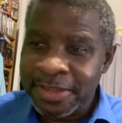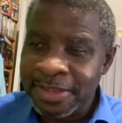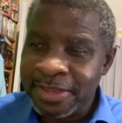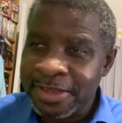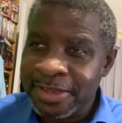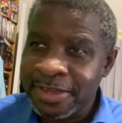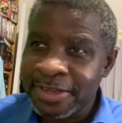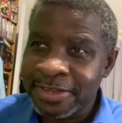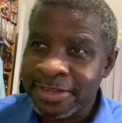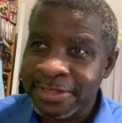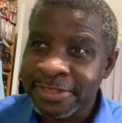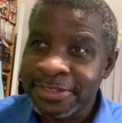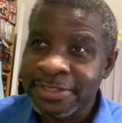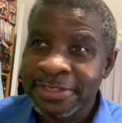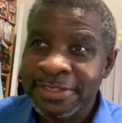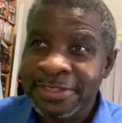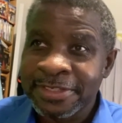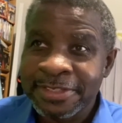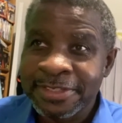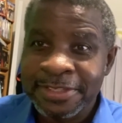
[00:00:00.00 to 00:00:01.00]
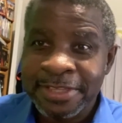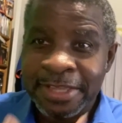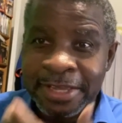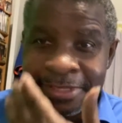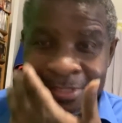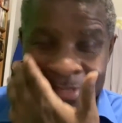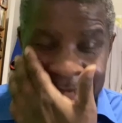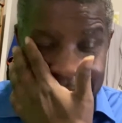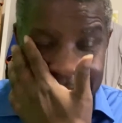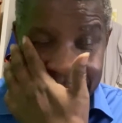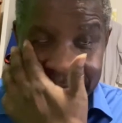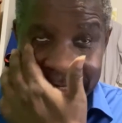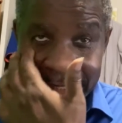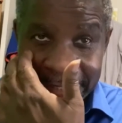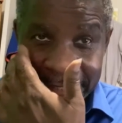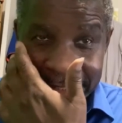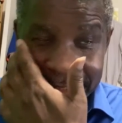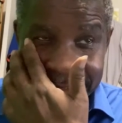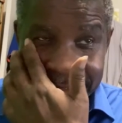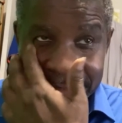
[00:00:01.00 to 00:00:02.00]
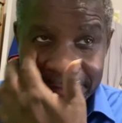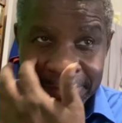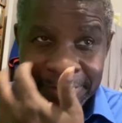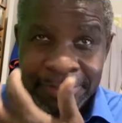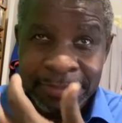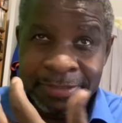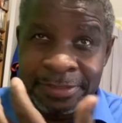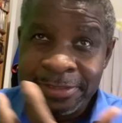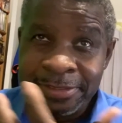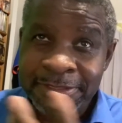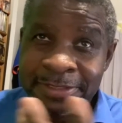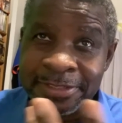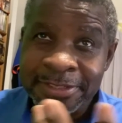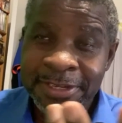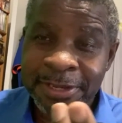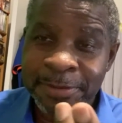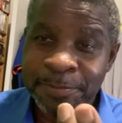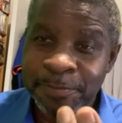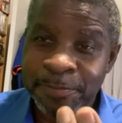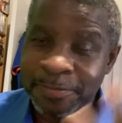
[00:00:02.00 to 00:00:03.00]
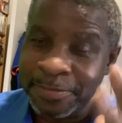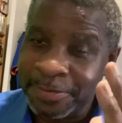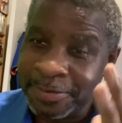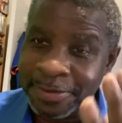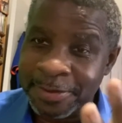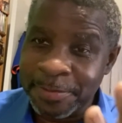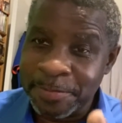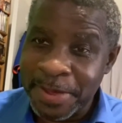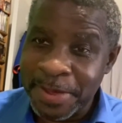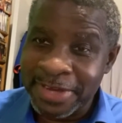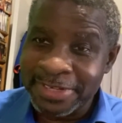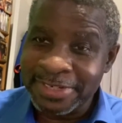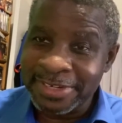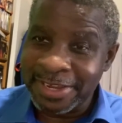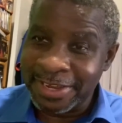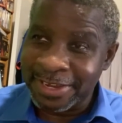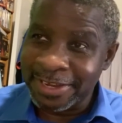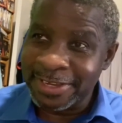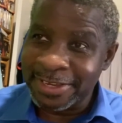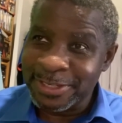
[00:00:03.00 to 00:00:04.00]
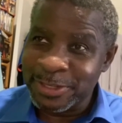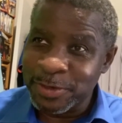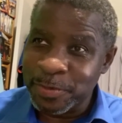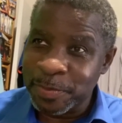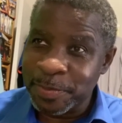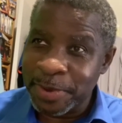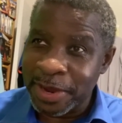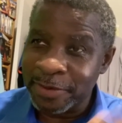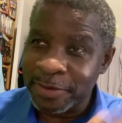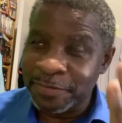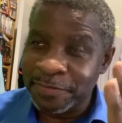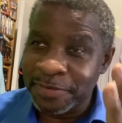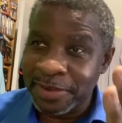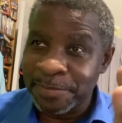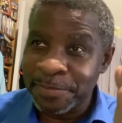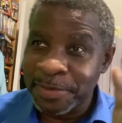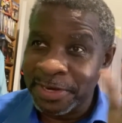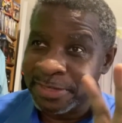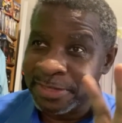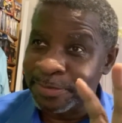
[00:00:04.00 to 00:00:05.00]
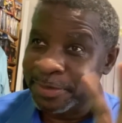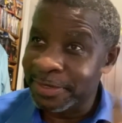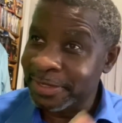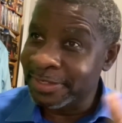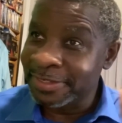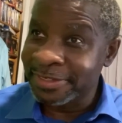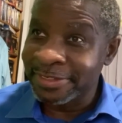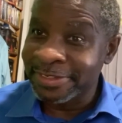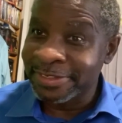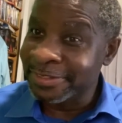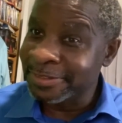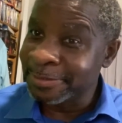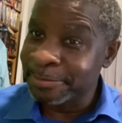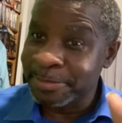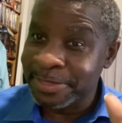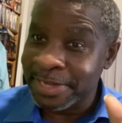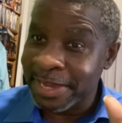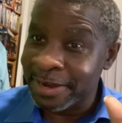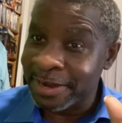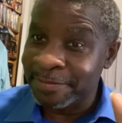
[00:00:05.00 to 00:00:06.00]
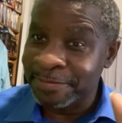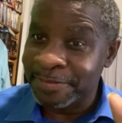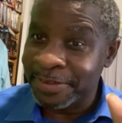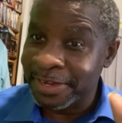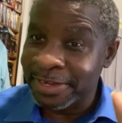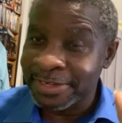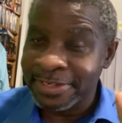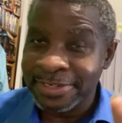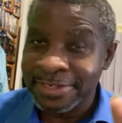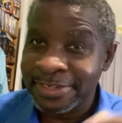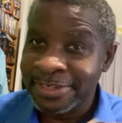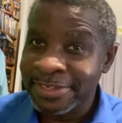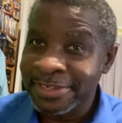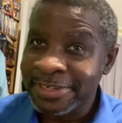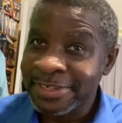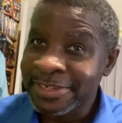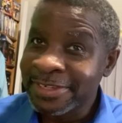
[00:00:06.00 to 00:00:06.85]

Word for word: Uh, exactly. Get Imagine that, getting superpowers for five minutes, but some side effects.